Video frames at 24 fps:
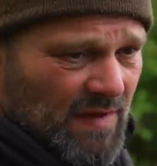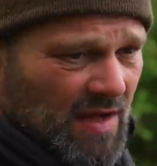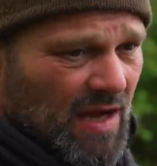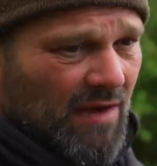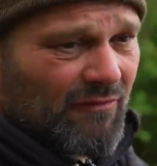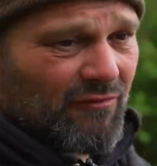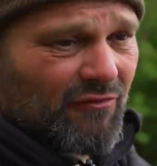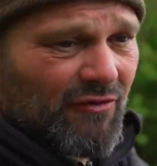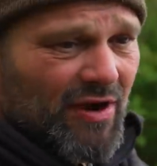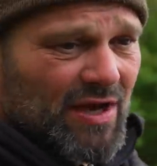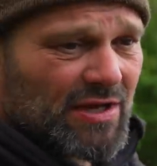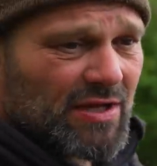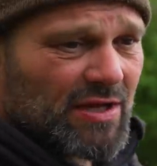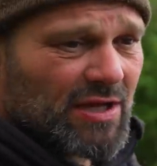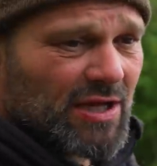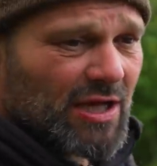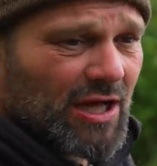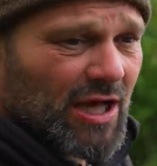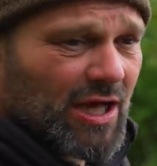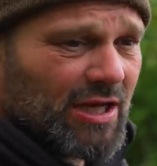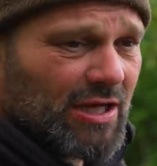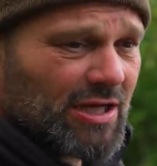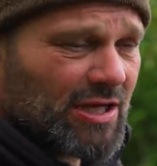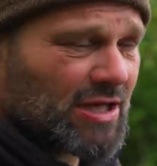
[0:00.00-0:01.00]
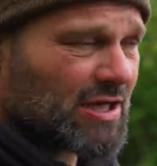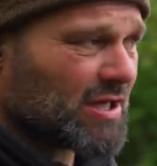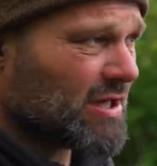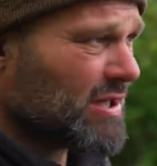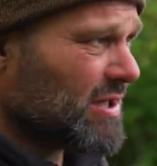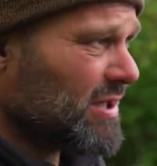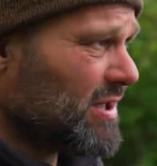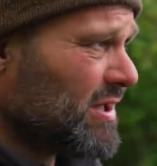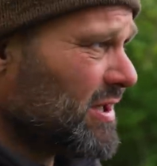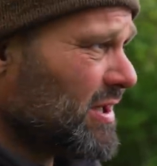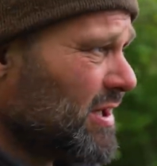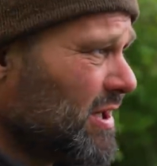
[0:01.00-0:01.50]
the other end of the lake.
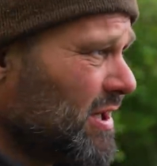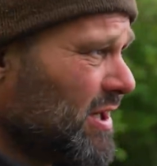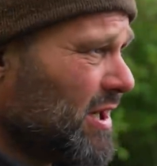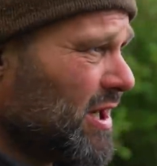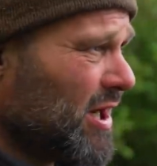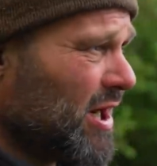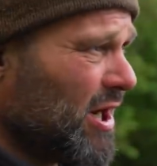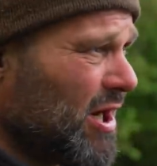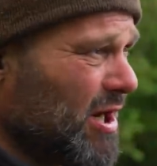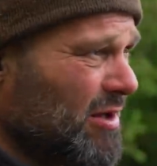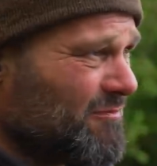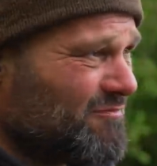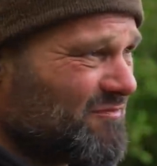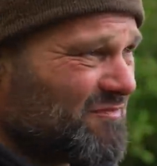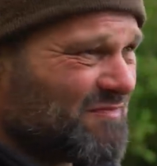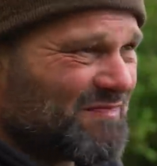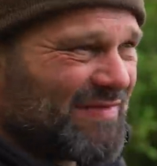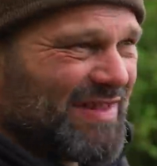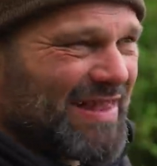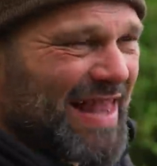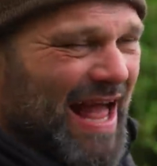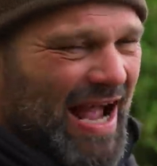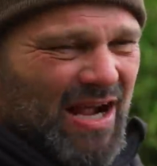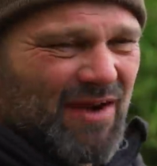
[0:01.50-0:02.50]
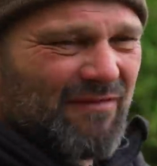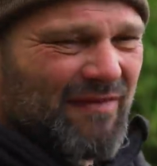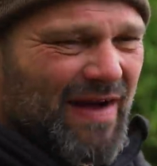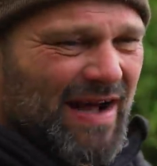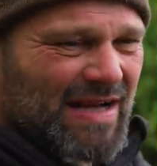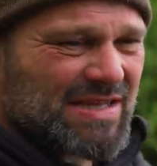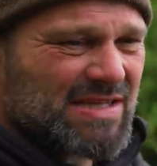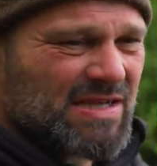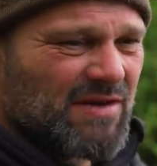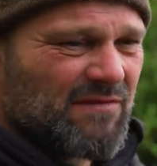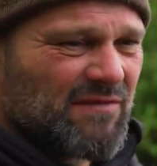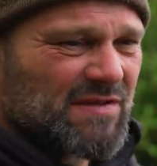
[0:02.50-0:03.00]
Lack of
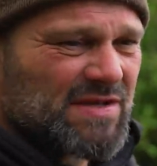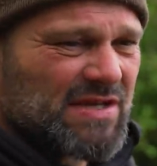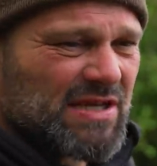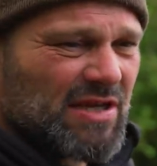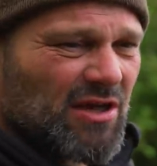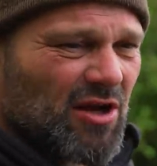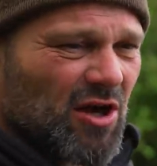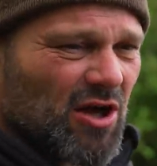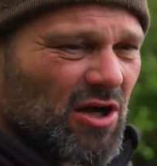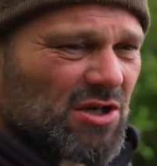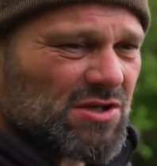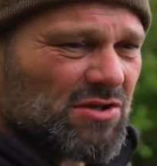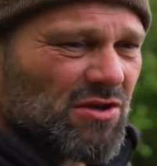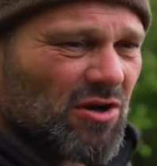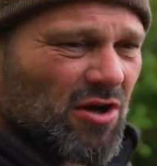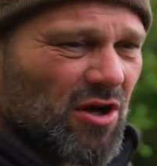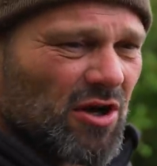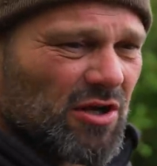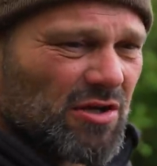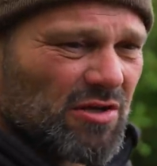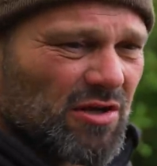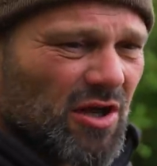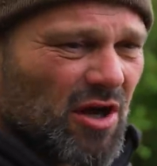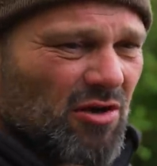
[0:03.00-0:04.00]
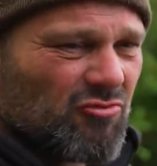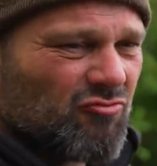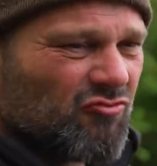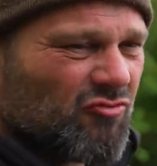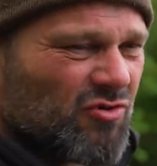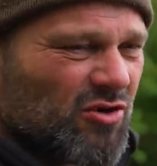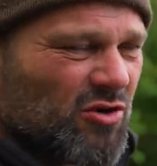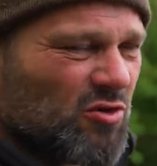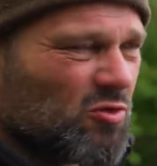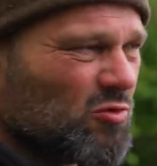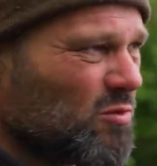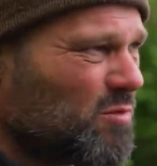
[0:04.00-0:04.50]
activity last night, no
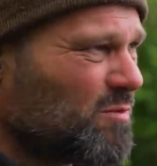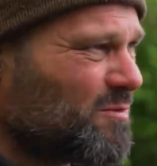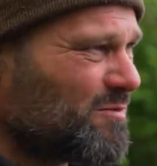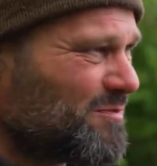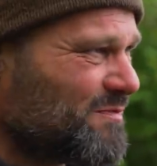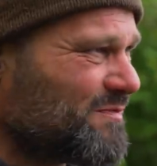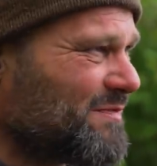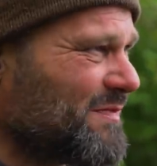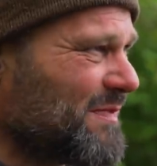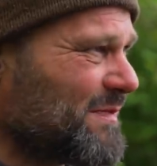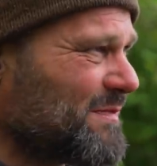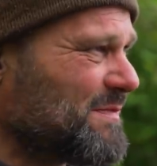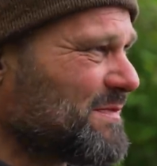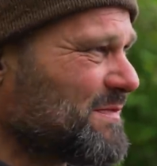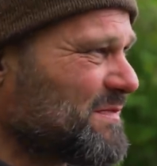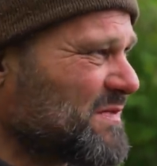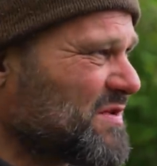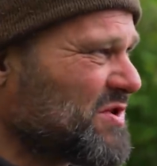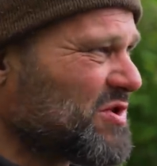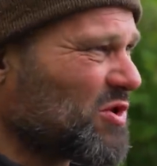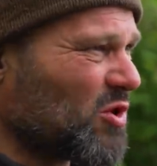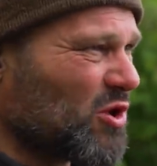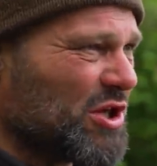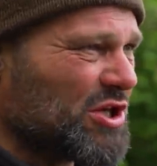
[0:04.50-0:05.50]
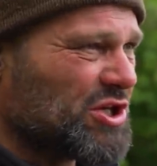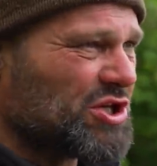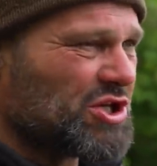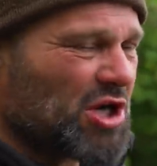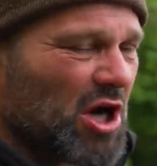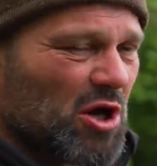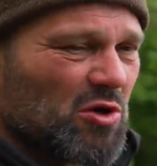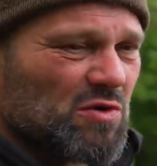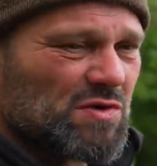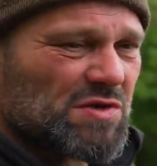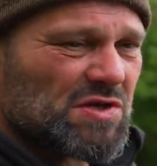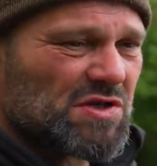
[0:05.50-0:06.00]
real solid
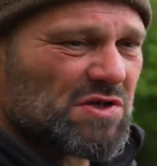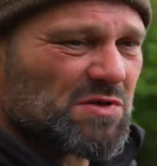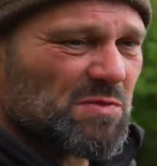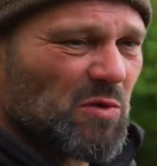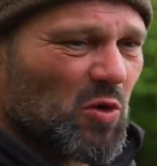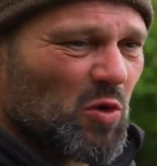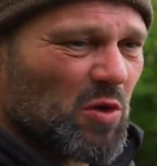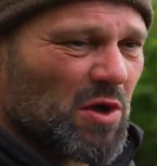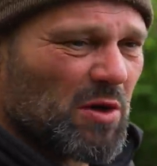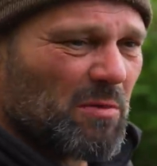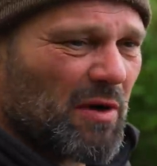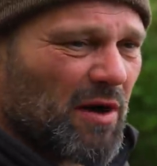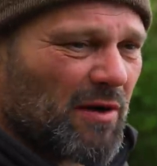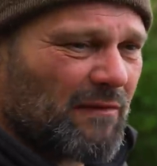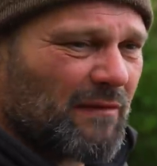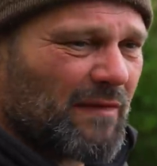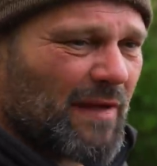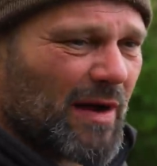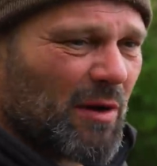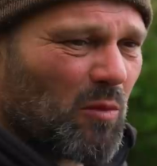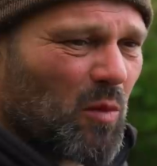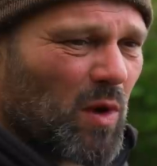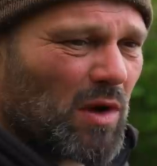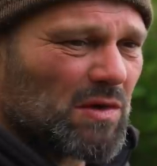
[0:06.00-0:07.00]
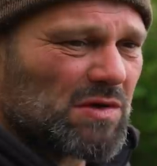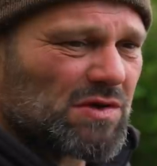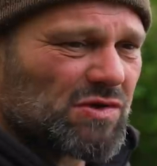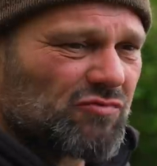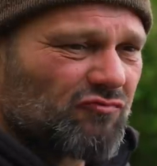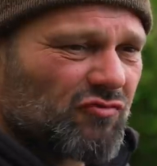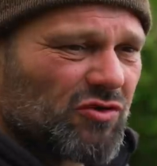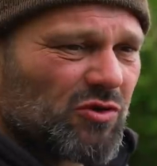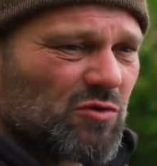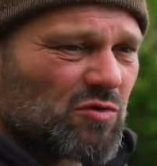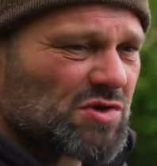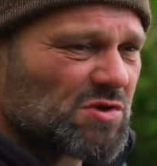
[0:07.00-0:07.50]
shows this morning apart from that
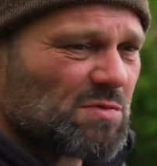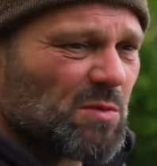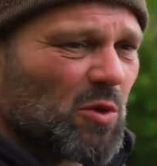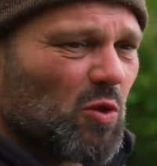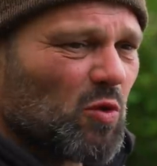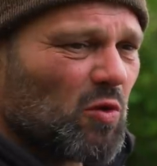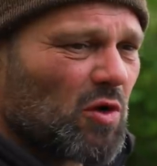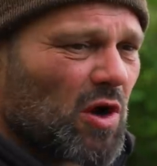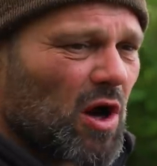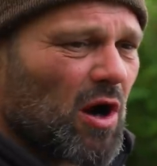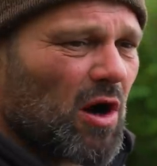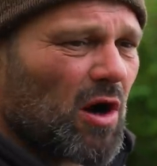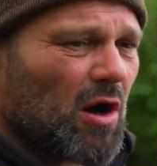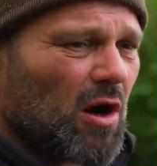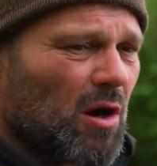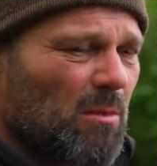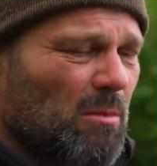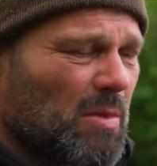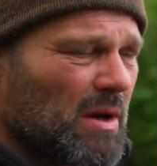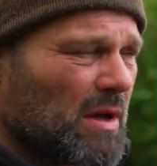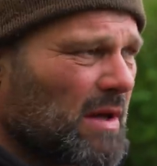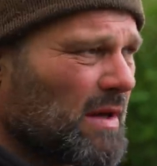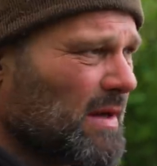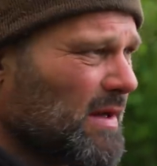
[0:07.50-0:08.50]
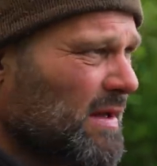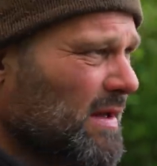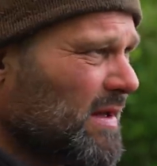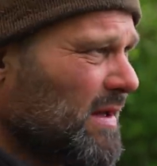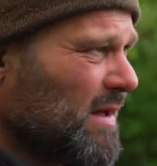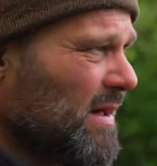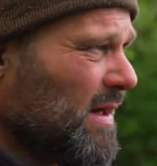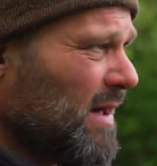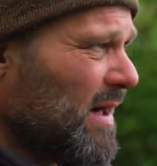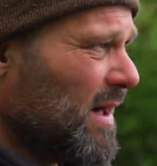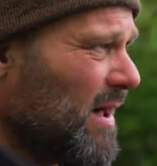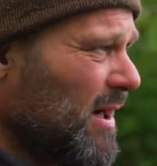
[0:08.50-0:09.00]
one real small carp.
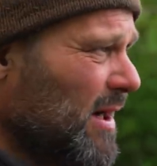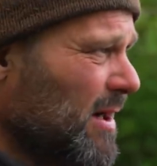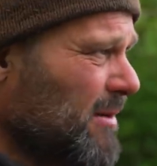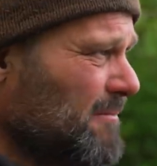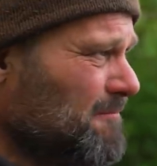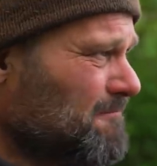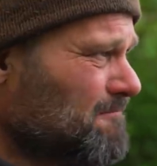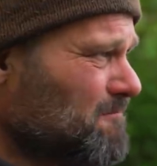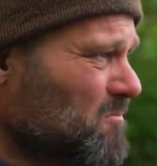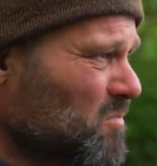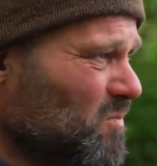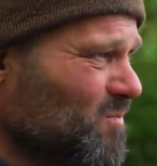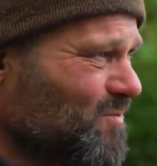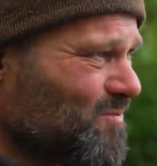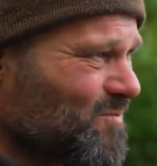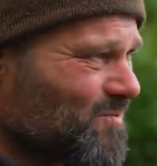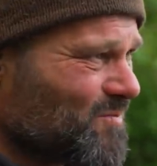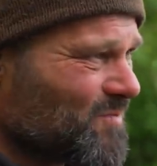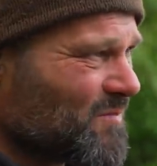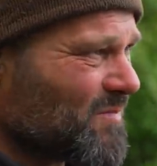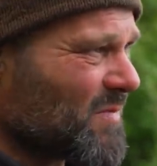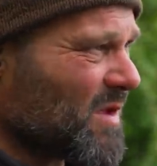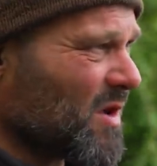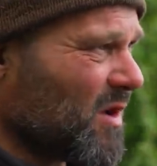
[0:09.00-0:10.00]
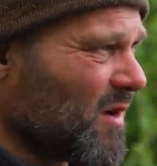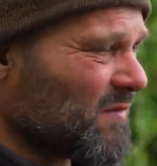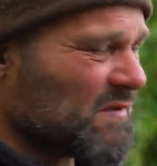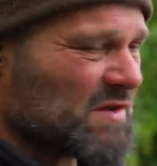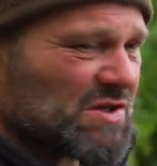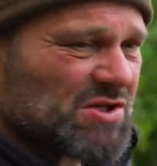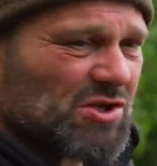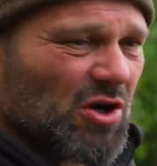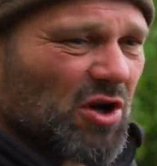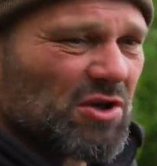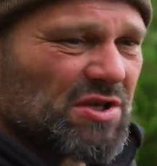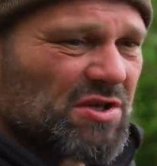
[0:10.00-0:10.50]
I've
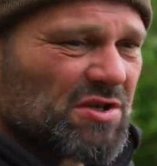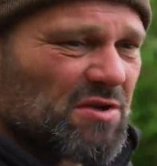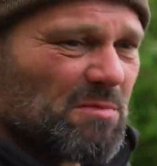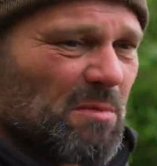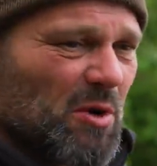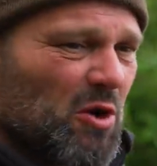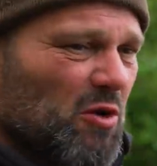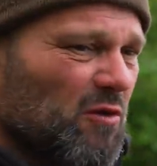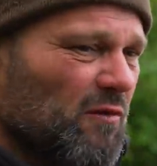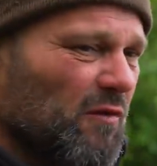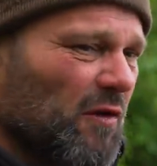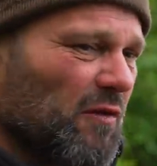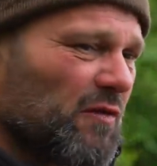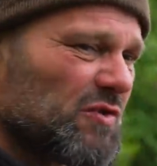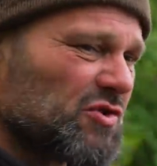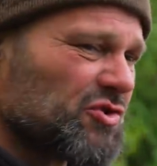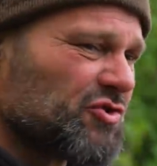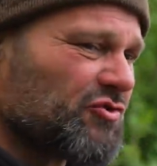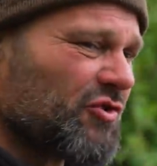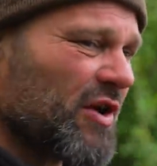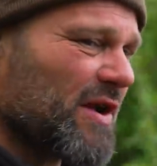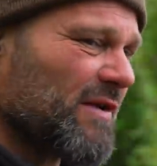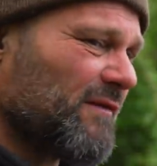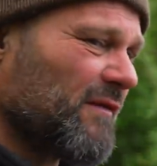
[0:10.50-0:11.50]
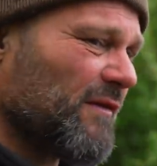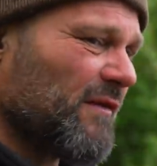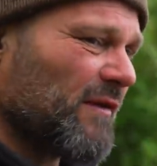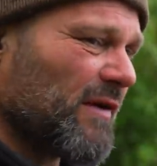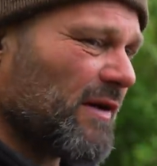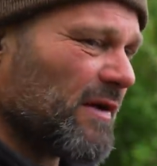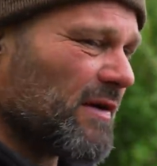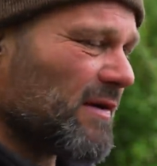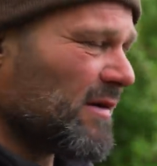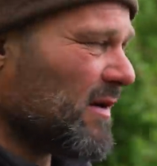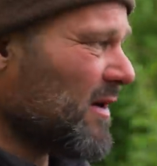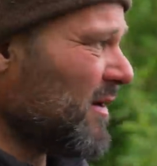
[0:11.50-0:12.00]
decided to move on the strength of
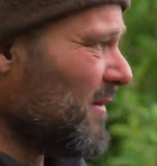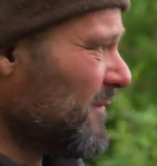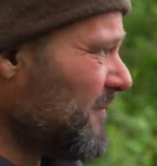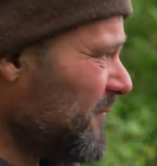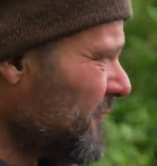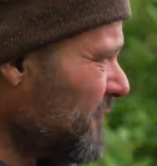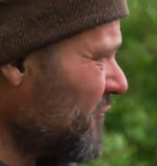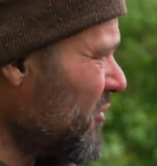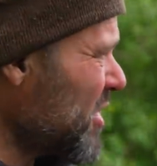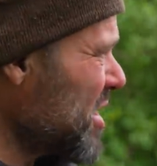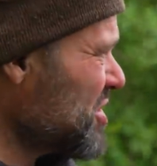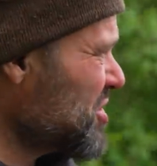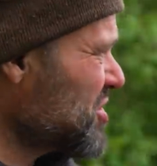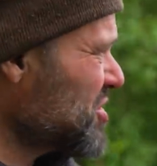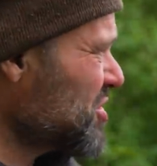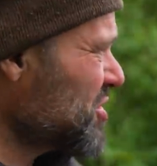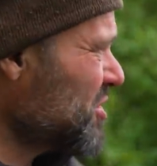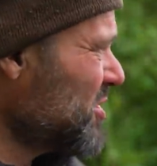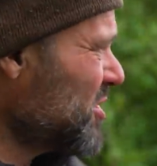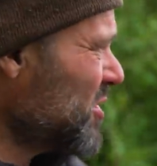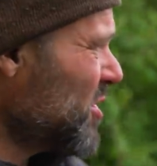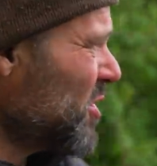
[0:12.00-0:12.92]
a fresh